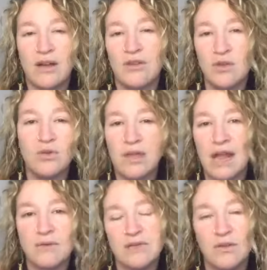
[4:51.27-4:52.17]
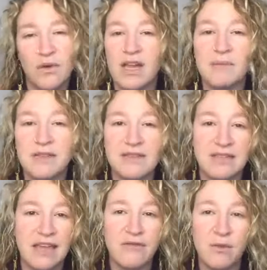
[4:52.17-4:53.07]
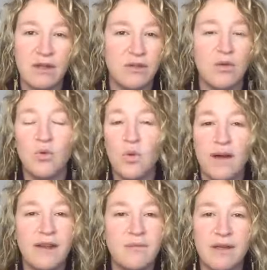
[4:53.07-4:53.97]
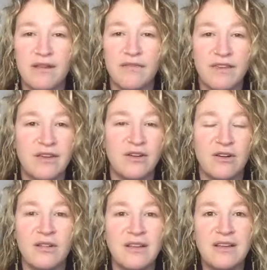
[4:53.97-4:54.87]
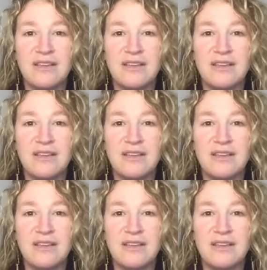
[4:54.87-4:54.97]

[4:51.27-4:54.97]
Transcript: knew that I was incredibly safe with and who wanted me to feel